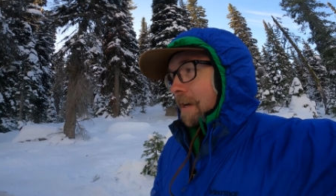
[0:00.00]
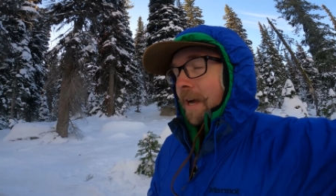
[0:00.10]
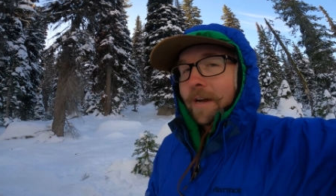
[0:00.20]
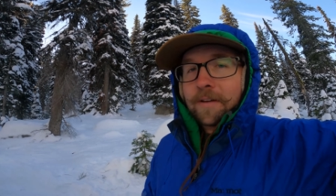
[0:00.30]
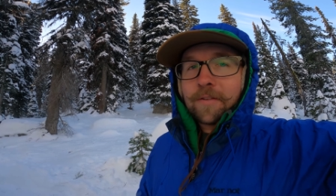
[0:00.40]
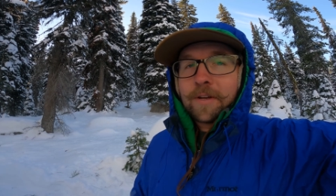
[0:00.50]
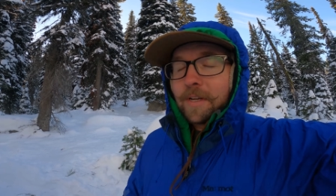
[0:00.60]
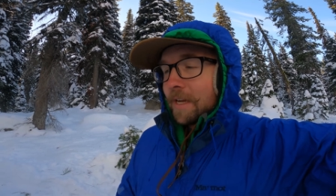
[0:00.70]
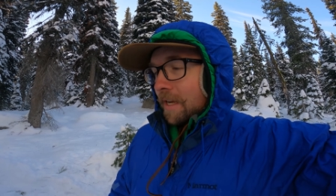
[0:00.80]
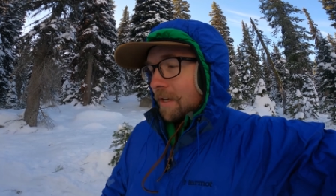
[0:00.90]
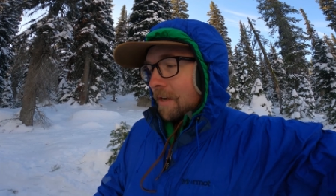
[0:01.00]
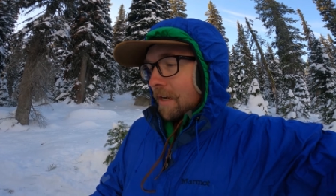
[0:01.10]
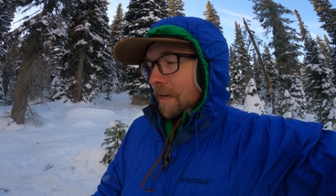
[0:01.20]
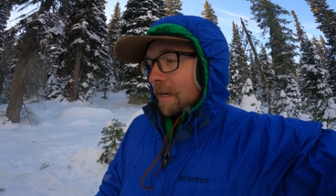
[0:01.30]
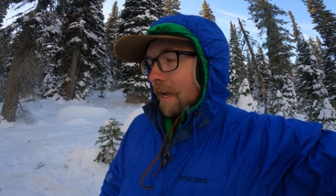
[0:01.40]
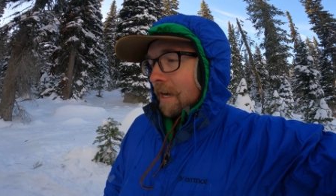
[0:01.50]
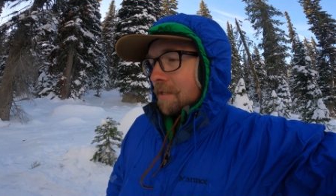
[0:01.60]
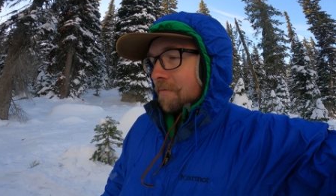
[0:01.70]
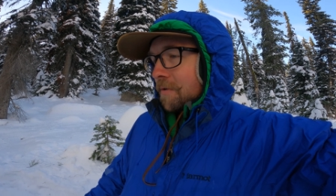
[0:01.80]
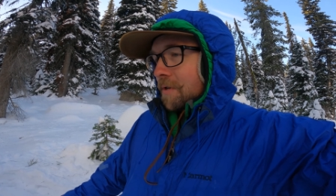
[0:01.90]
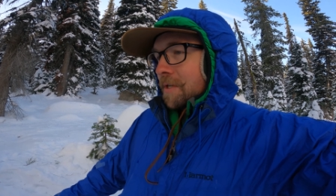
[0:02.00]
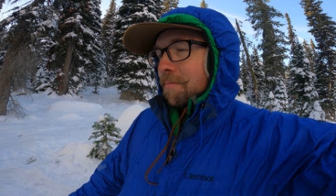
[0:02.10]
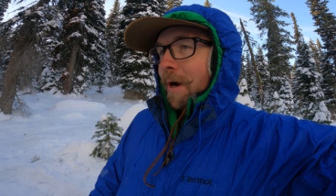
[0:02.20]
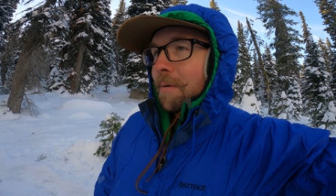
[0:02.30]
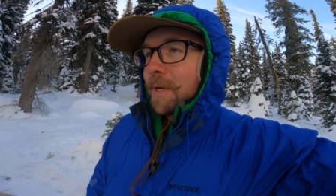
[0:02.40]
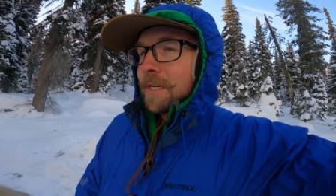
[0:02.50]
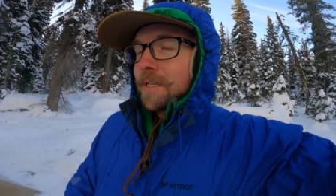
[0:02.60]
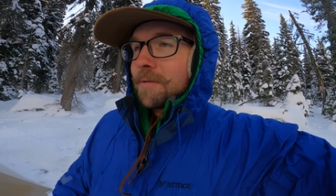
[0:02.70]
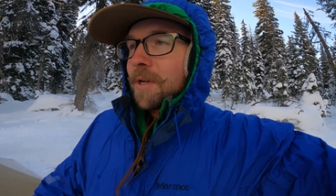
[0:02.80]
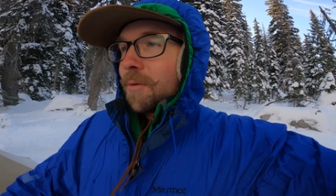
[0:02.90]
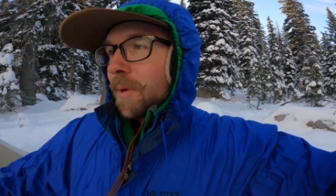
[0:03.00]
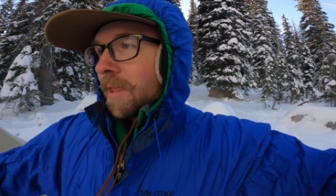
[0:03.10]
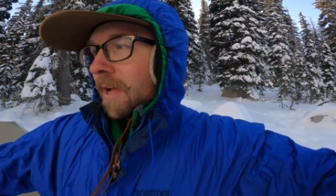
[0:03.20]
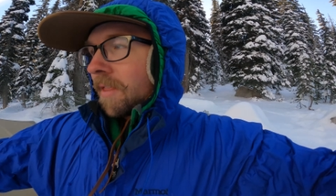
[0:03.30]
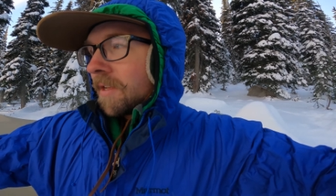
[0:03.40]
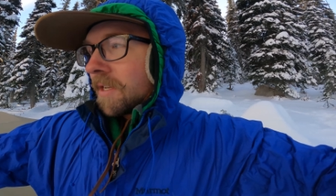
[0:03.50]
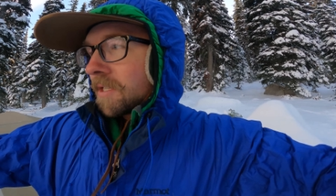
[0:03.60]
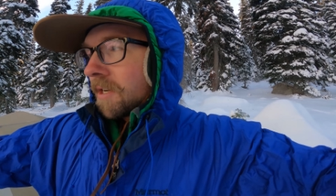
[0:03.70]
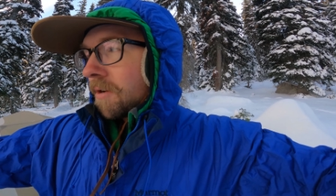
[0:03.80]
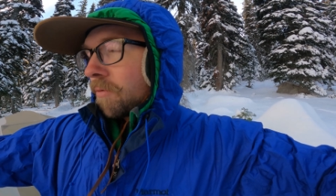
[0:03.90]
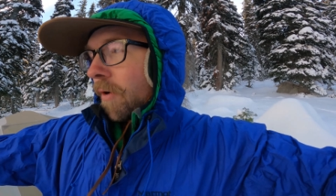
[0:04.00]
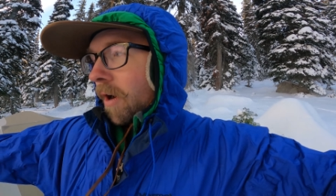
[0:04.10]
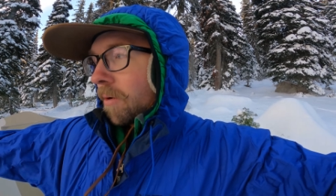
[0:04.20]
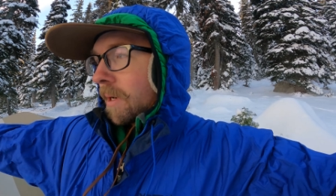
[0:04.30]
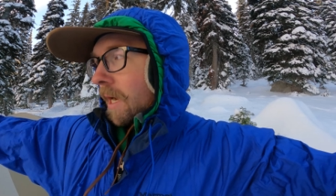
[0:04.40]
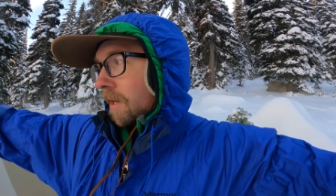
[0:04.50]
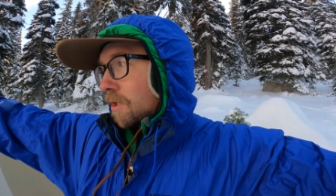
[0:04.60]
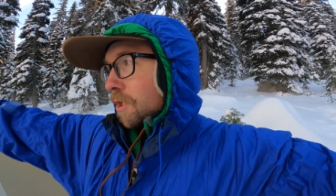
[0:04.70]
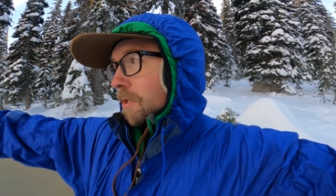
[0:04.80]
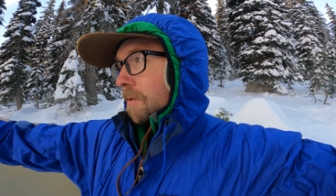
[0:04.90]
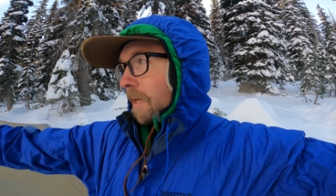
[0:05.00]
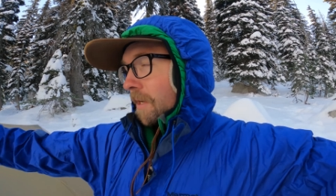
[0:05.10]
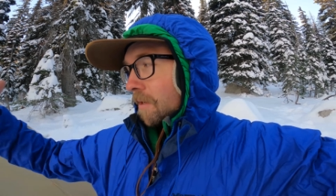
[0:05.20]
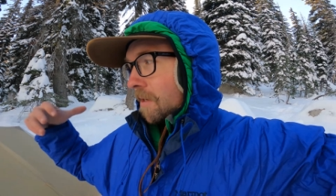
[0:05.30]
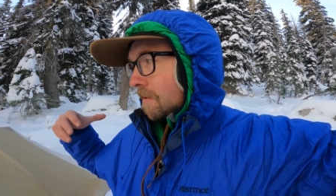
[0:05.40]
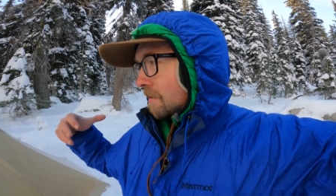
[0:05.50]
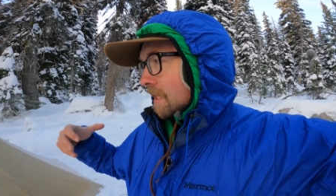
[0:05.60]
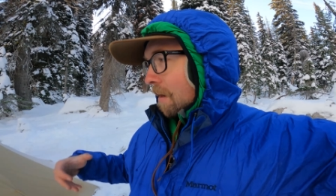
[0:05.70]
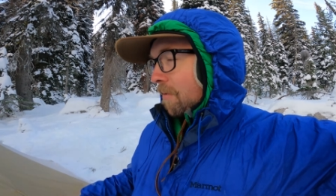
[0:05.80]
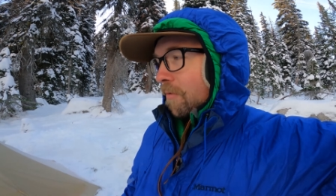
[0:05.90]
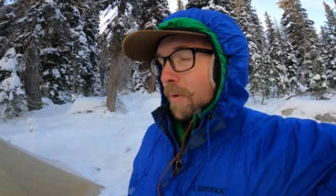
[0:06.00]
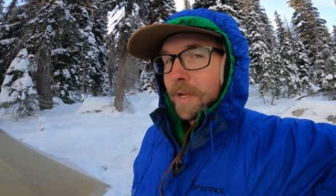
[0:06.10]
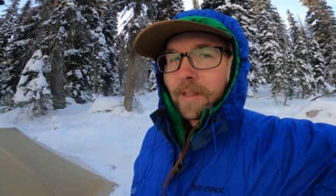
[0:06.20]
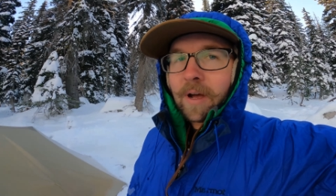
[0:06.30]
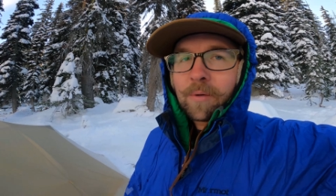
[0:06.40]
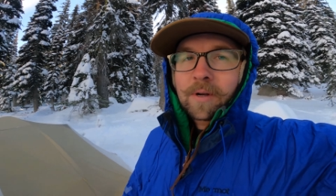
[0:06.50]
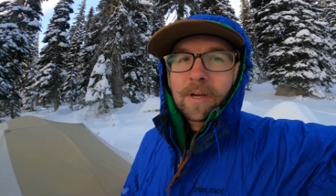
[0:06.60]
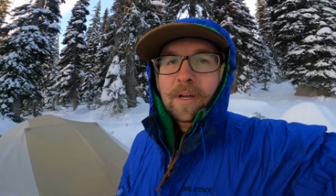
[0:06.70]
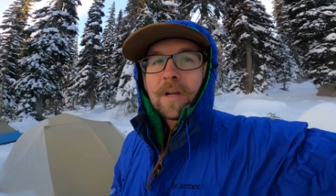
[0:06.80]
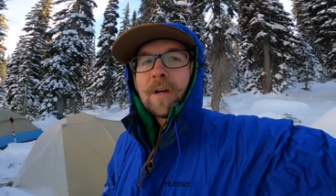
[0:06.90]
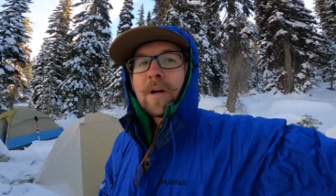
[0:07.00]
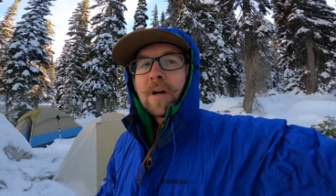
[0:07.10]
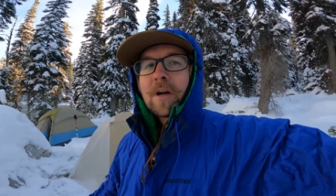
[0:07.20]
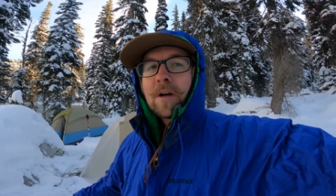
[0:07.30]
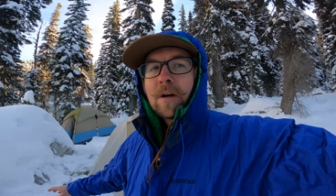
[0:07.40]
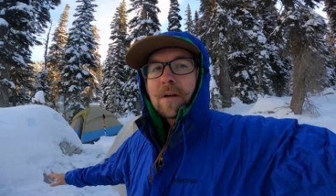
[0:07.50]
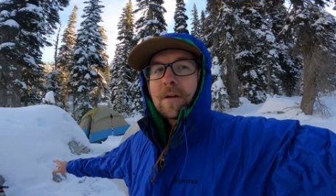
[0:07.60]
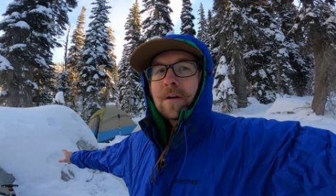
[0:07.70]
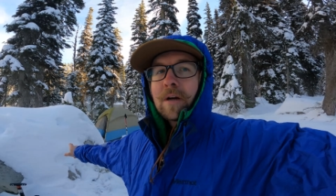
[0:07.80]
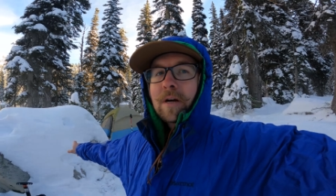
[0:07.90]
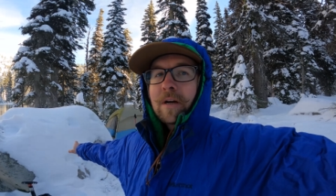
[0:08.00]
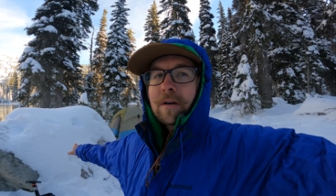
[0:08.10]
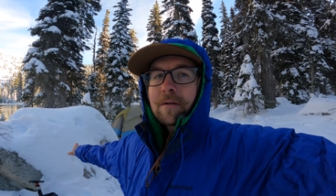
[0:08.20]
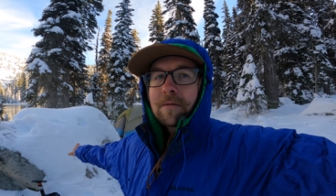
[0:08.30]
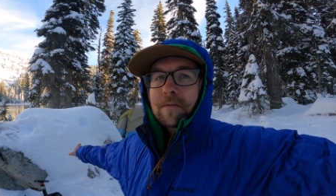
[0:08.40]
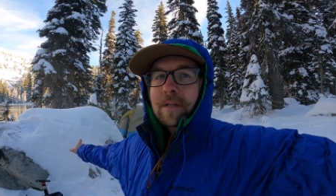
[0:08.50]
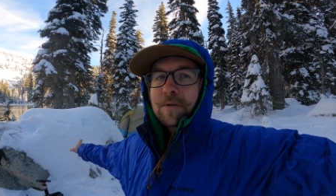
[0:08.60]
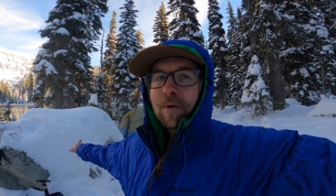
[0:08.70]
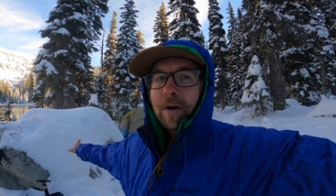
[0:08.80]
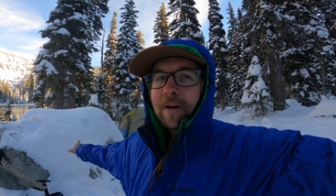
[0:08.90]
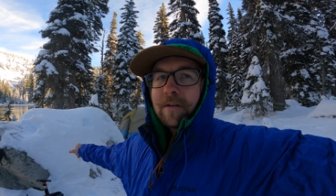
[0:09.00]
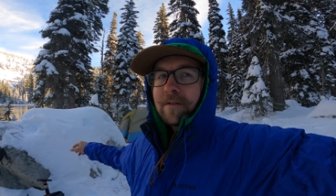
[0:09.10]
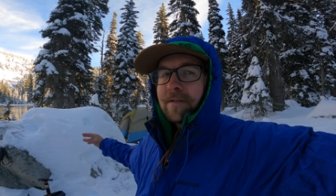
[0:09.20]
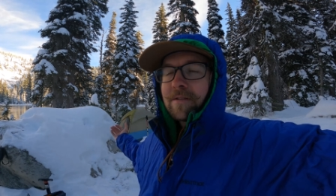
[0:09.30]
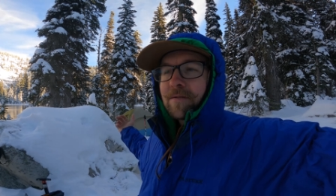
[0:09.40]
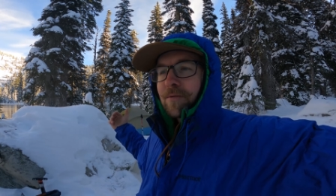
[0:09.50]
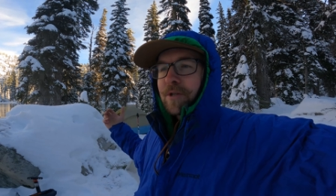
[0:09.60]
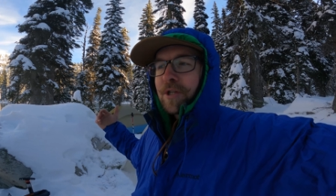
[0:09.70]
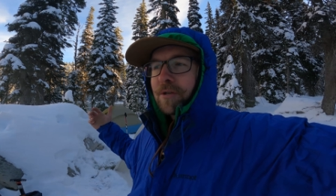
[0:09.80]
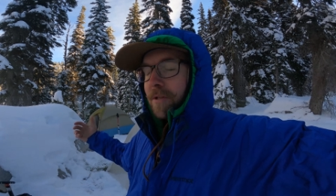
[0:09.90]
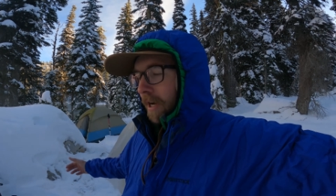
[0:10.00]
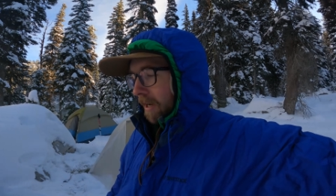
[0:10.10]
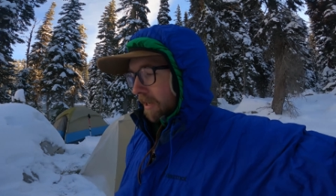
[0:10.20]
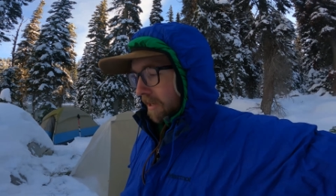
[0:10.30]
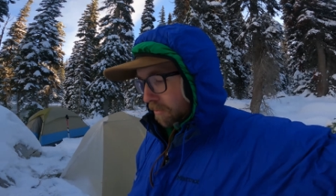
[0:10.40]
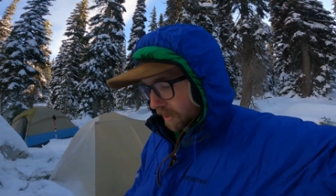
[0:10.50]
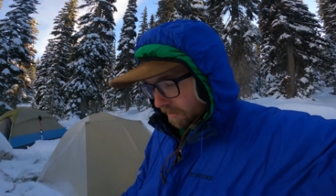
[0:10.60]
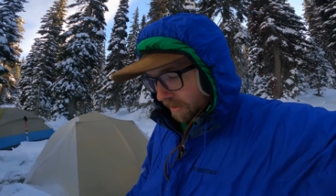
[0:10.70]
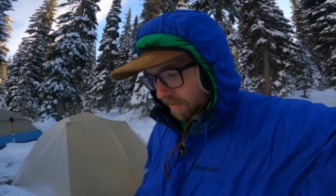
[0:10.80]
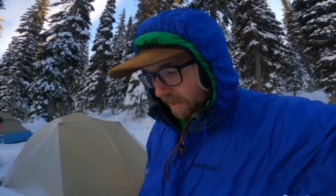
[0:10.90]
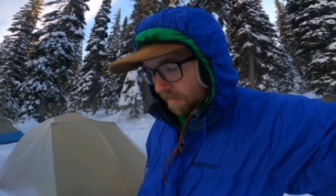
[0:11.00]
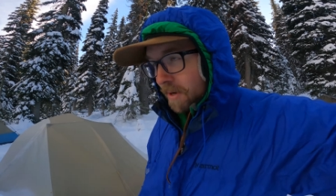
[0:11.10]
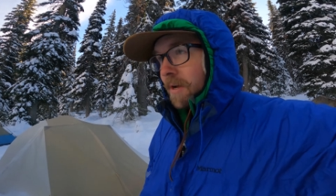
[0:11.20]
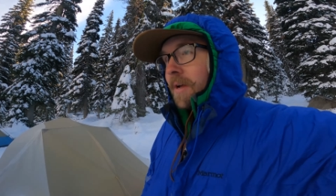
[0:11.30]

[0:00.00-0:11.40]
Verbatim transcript: i kind of uh, asked for this spot because i was hoping that this rock would kind of shield any type of wind that would uh, this rock would shield kind of any wind that would come